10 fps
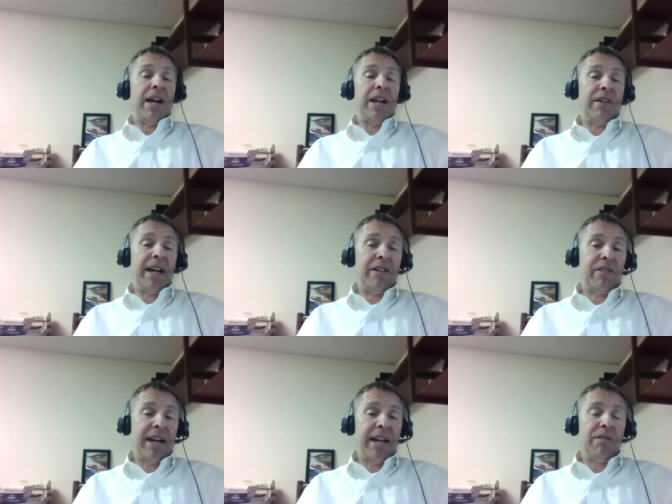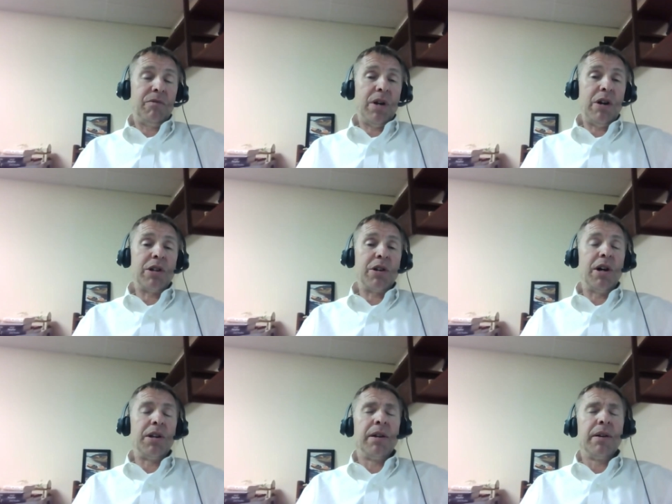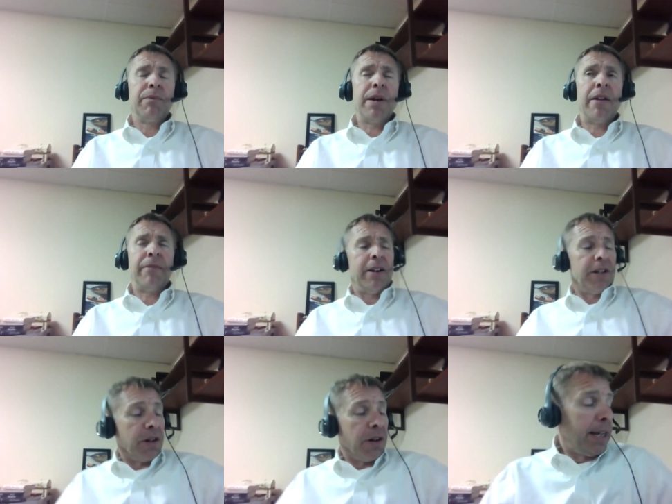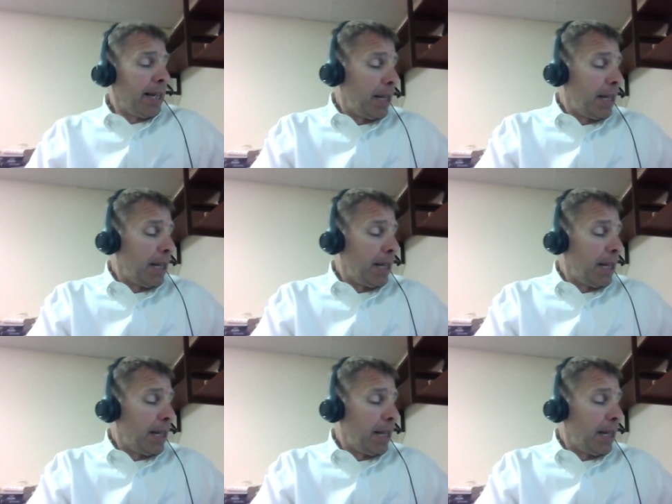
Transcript: right, right, right. Very good. Very, very good.